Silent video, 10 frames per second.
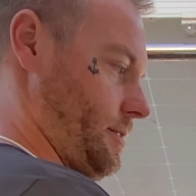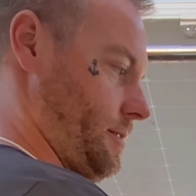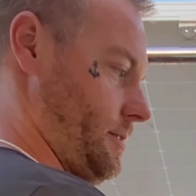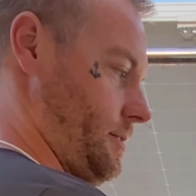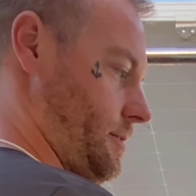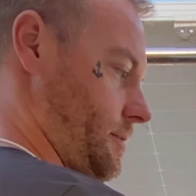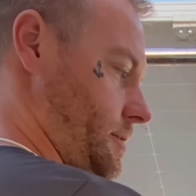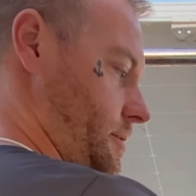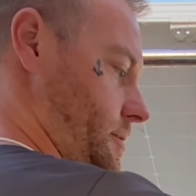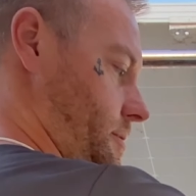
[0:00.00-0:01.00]

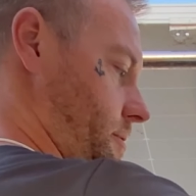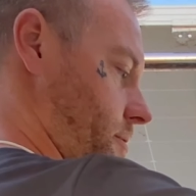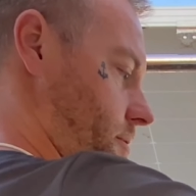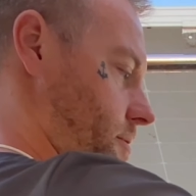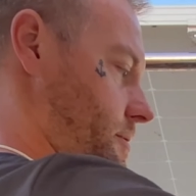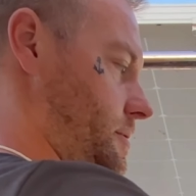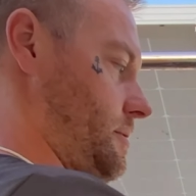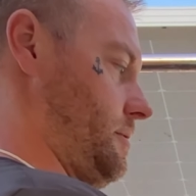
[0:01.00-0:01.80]
Nothing is said.